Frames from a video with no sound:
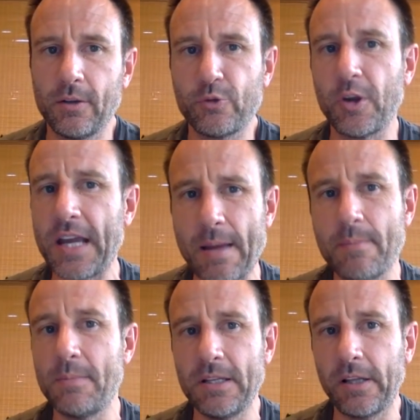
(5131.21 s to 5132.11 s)
So yeah,
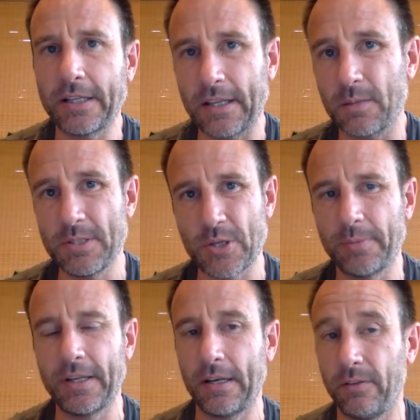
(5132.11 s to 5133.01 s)
maybe like that could be
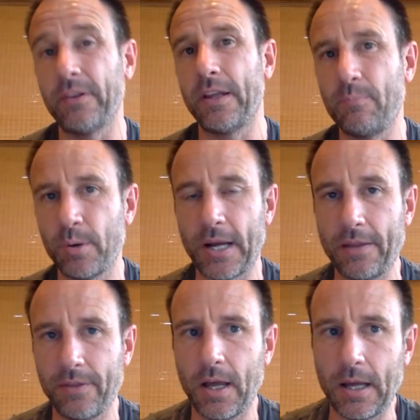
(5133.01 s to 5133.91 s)
something I put
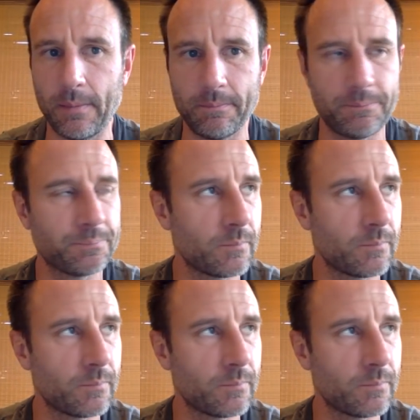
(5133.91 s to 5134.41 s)
on the